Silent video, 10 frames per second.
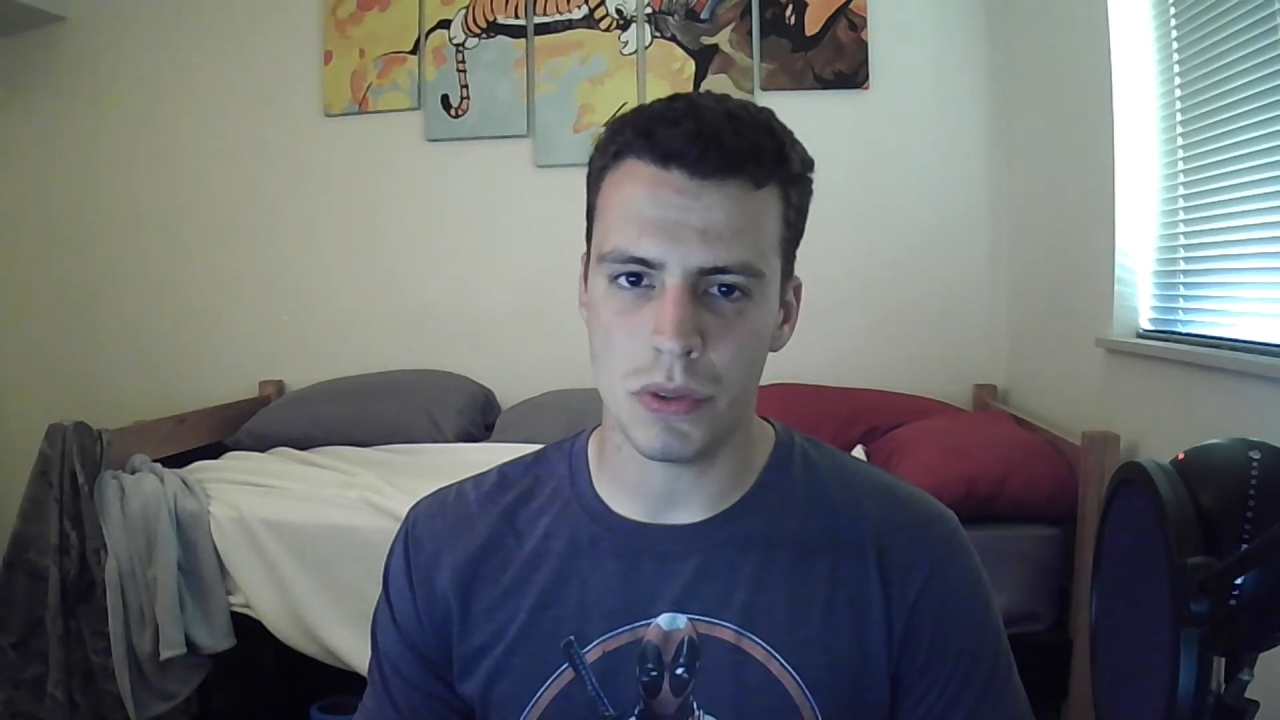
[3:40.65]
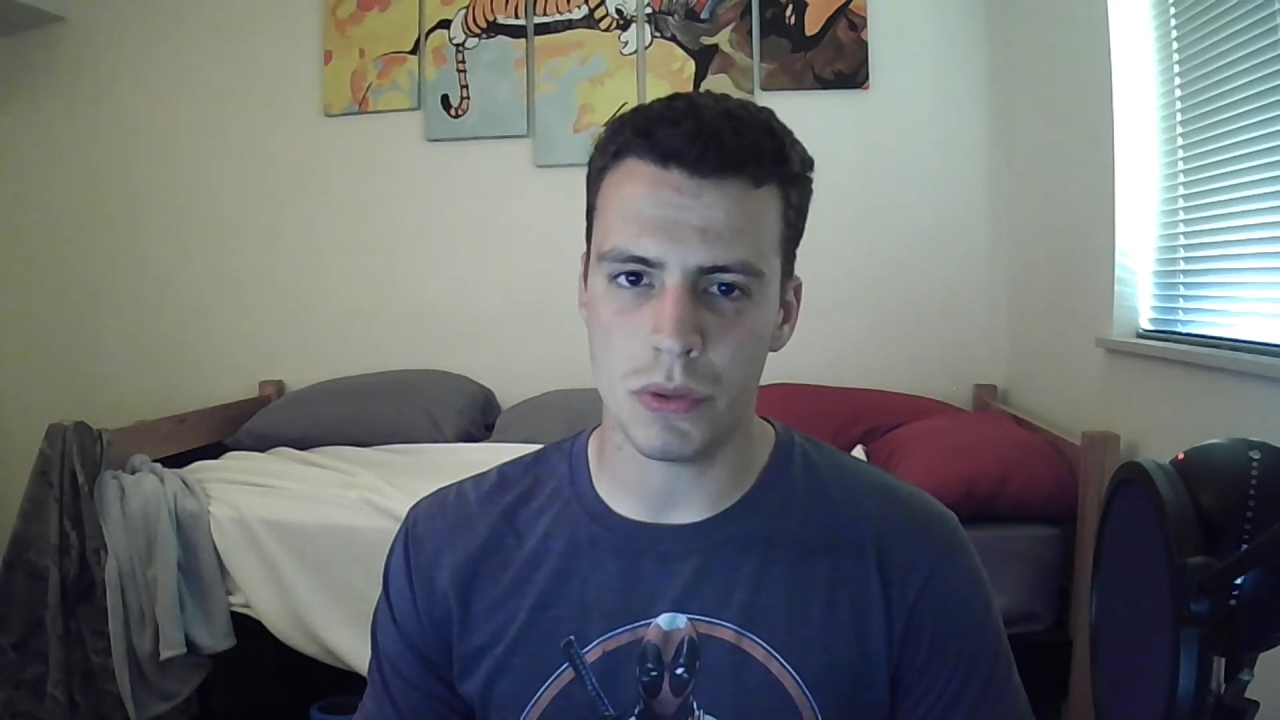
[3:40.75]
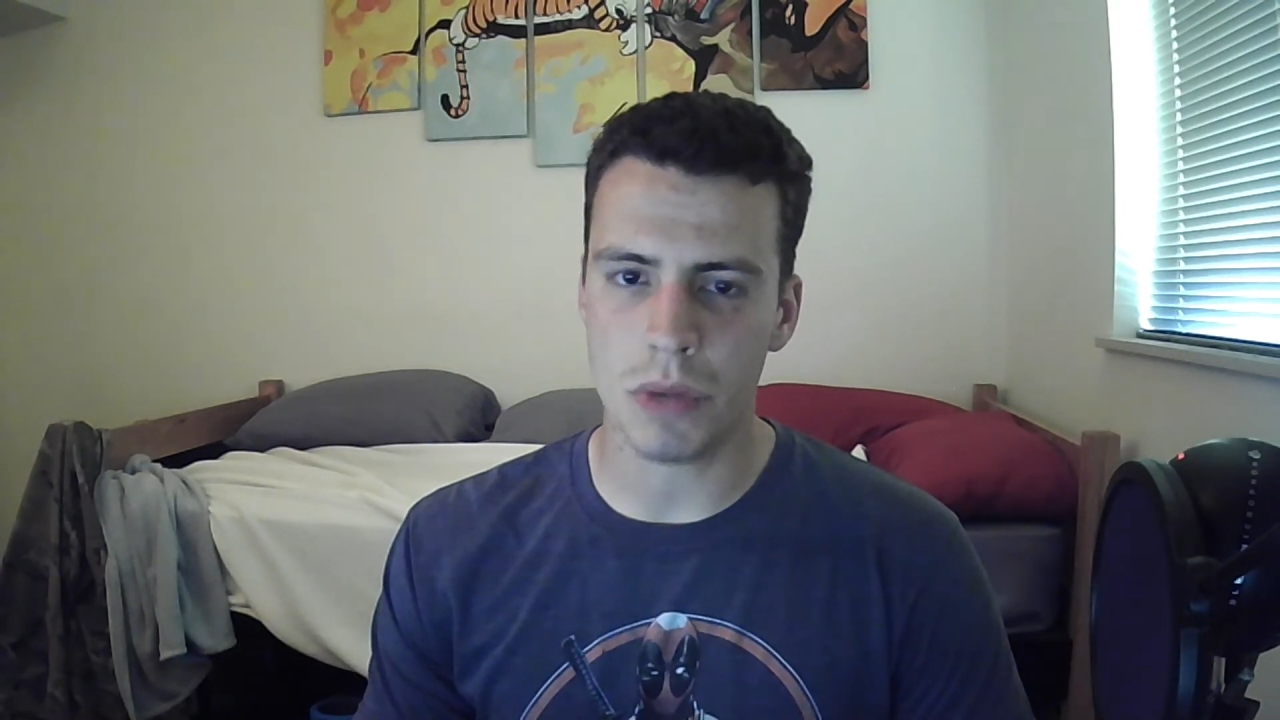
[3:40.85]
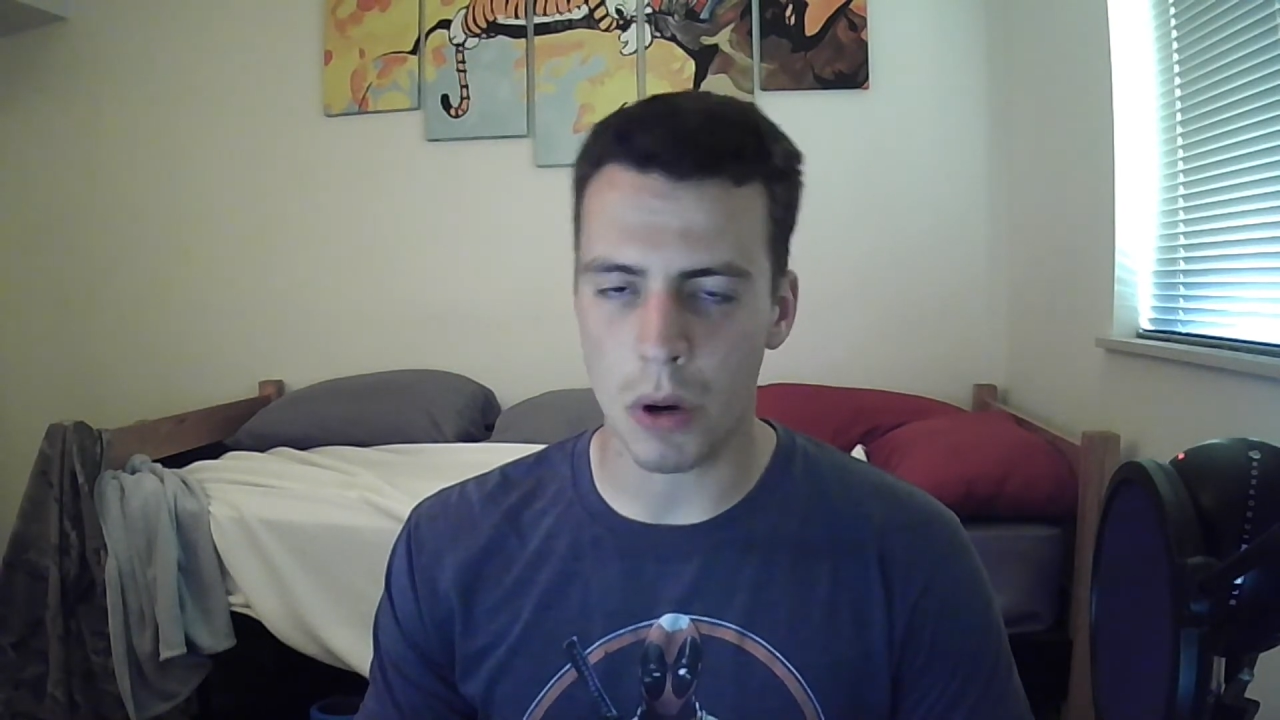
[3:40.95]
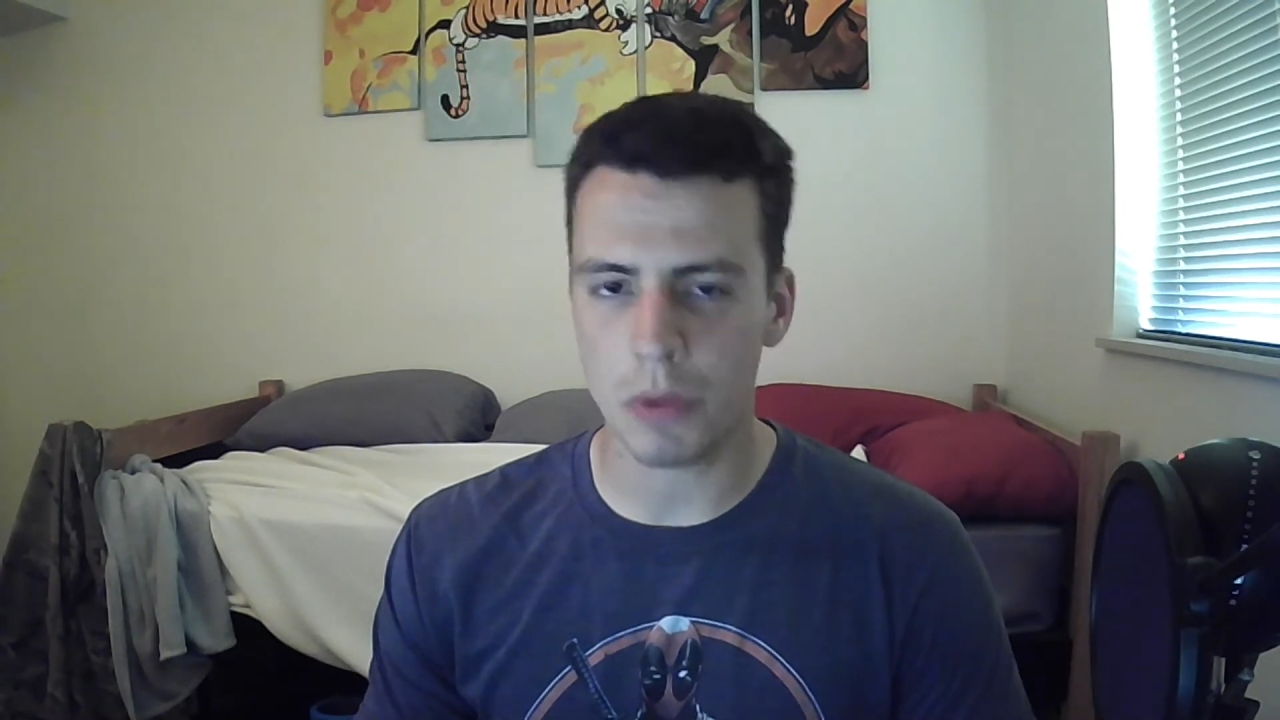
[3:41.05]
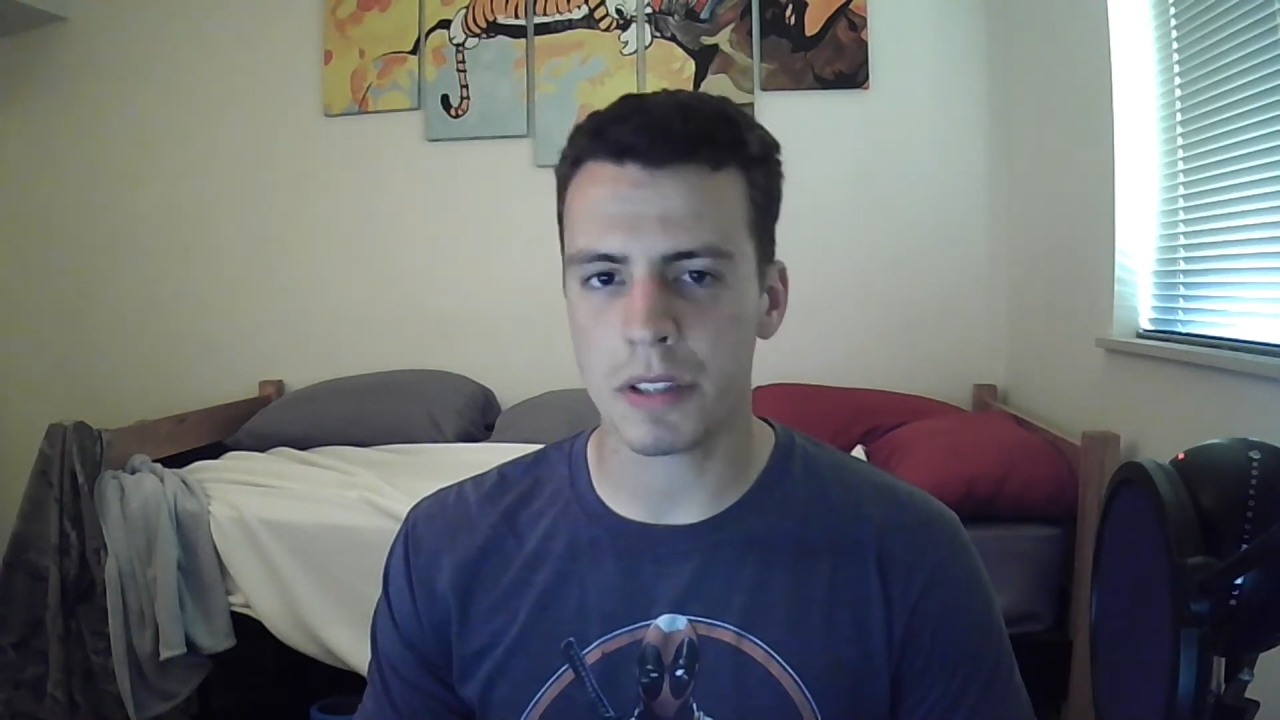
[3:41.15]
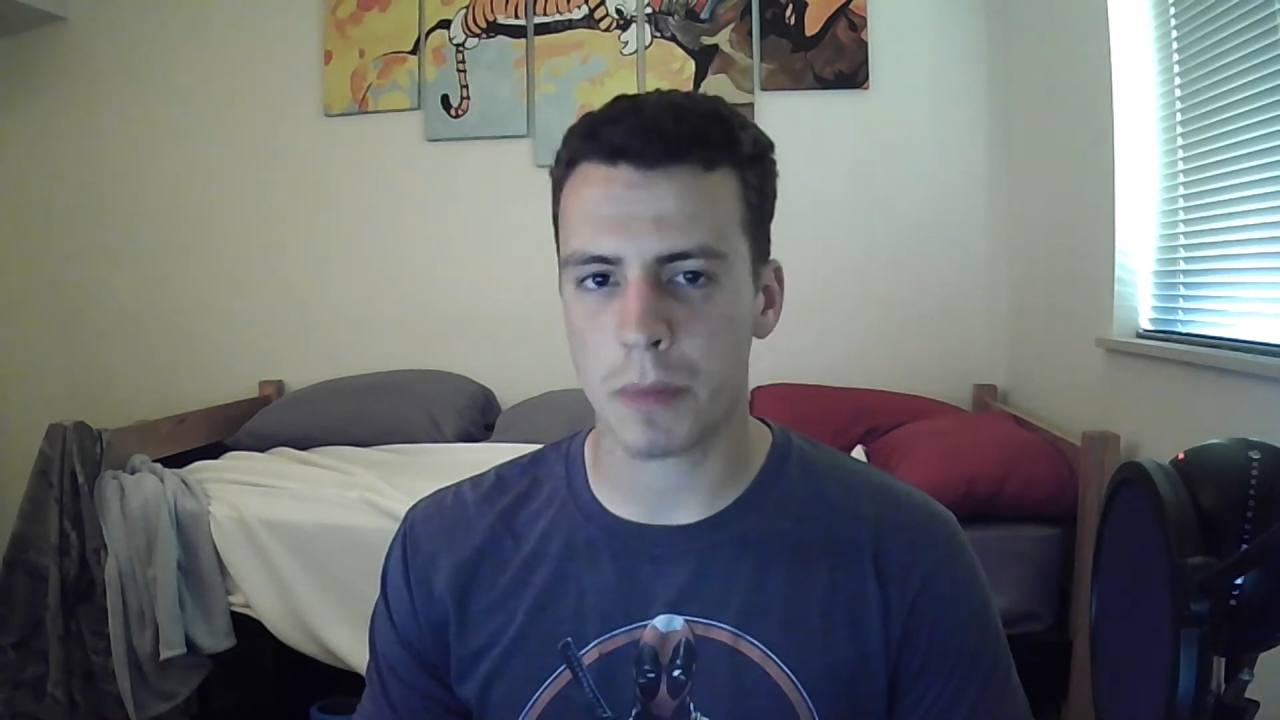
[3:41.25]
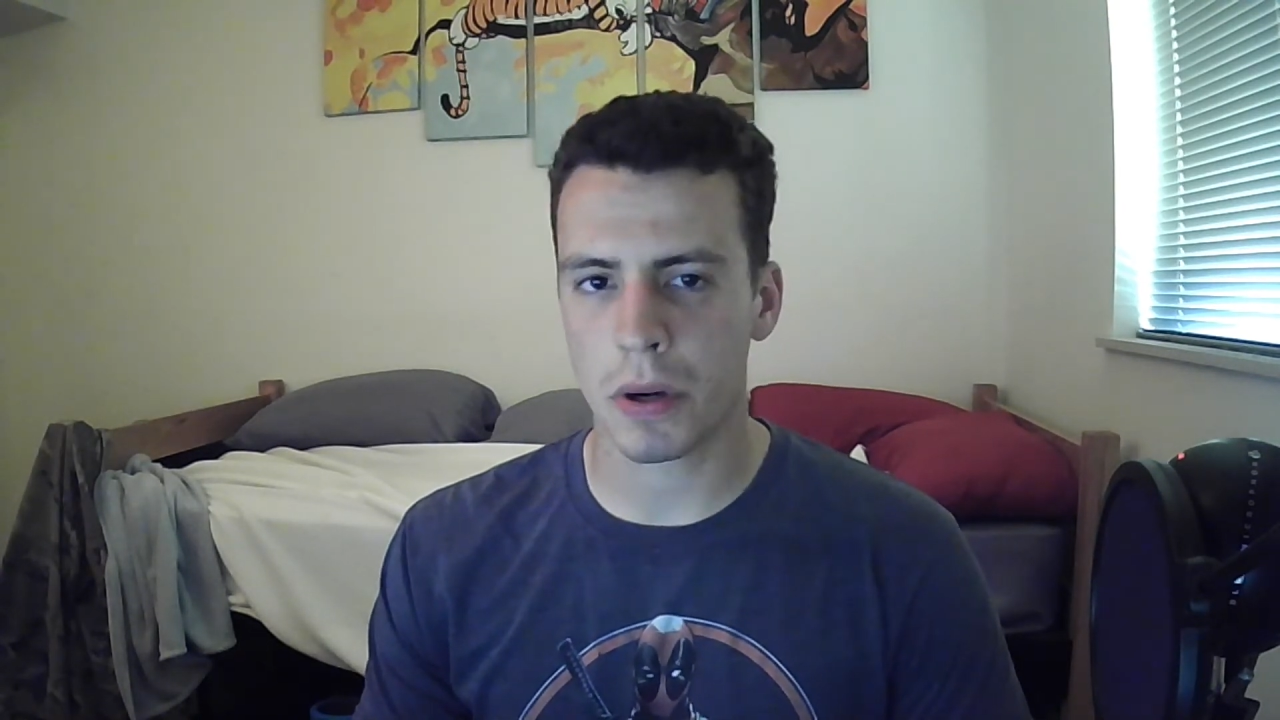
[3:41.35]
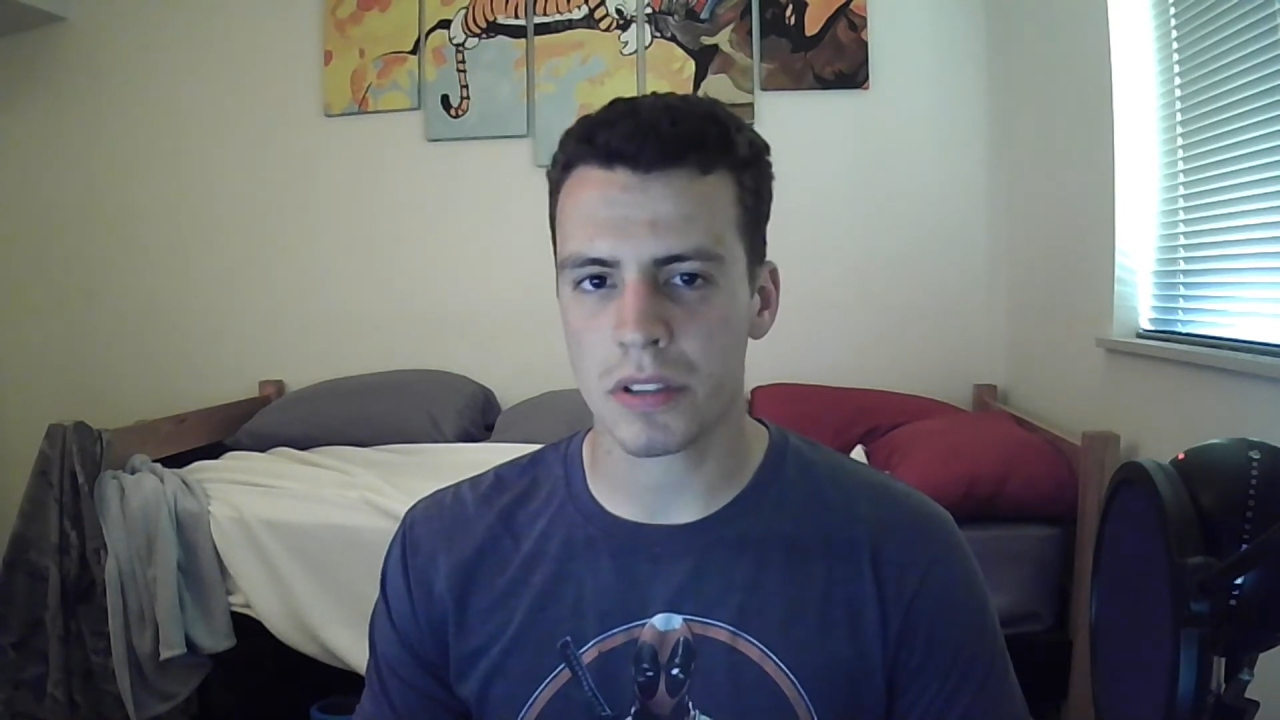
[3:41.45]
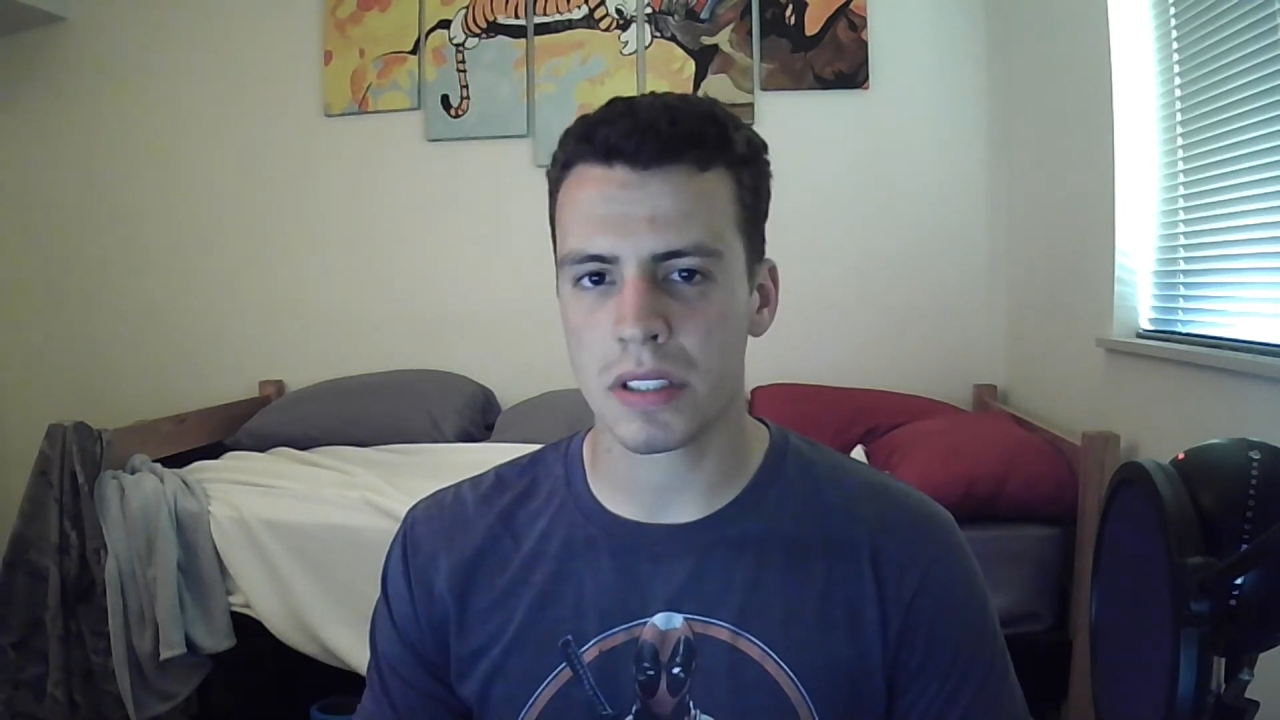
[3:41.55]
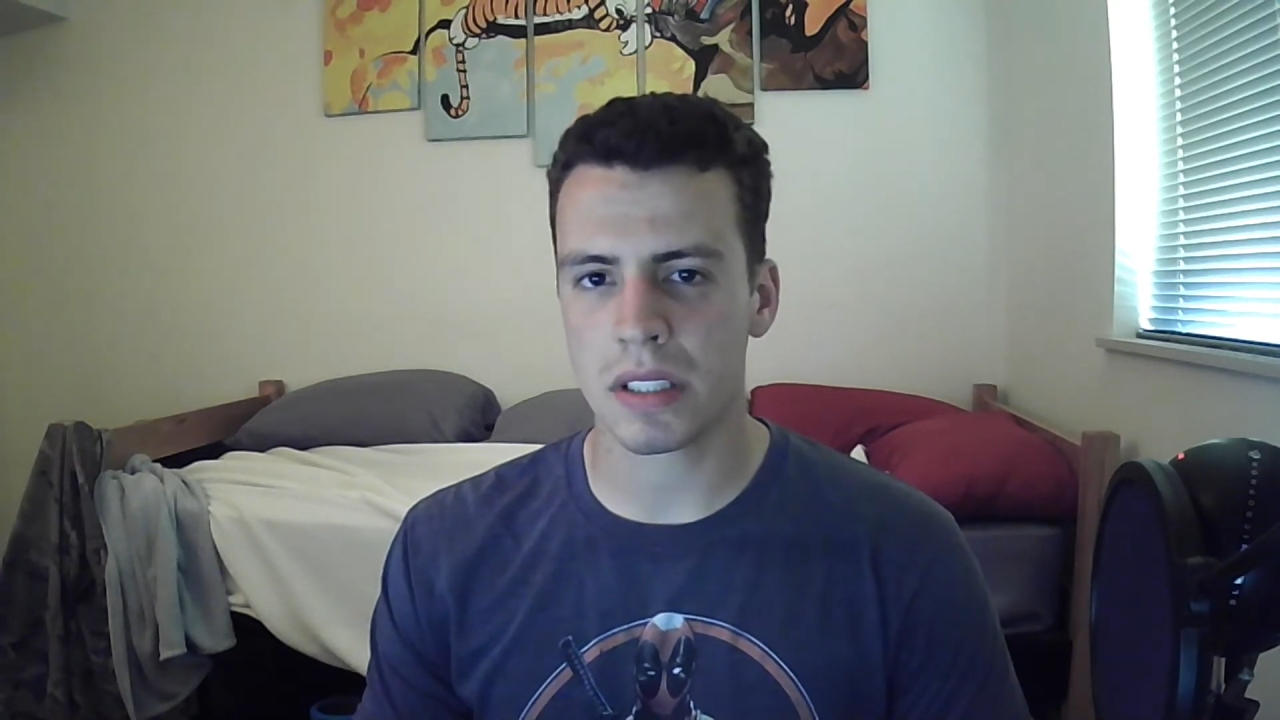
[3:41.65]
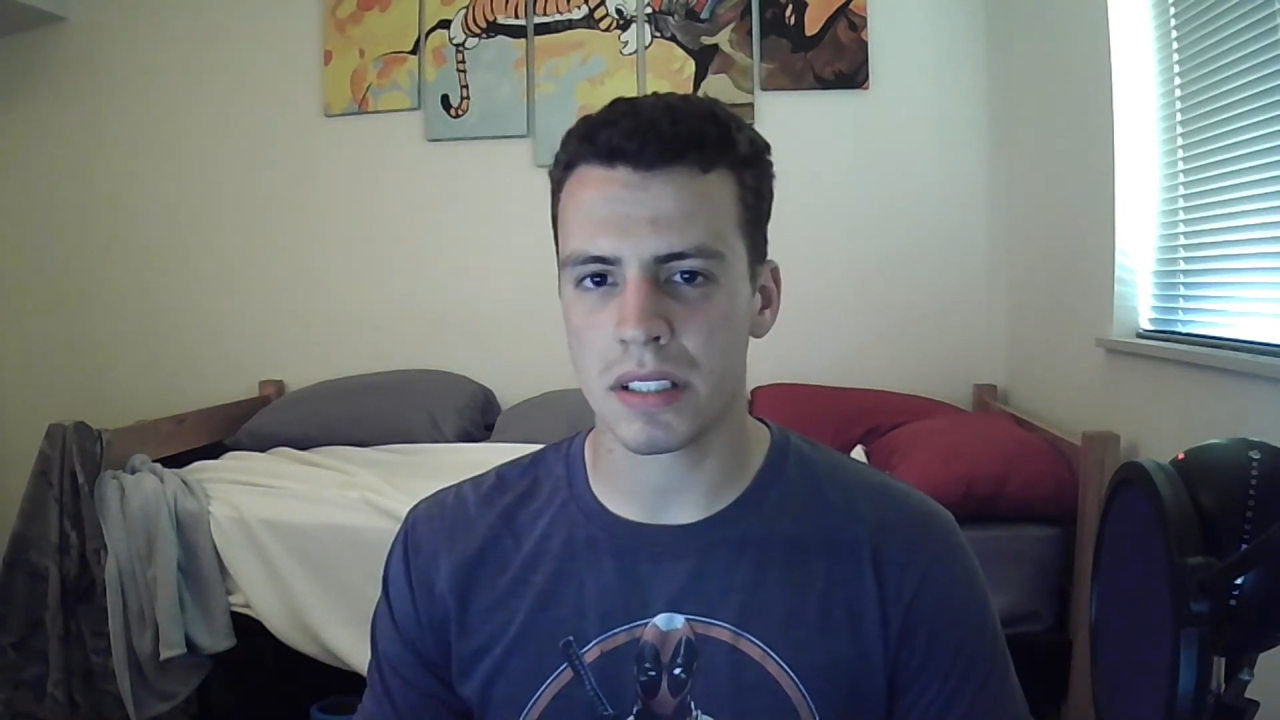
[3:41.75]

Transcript: know this person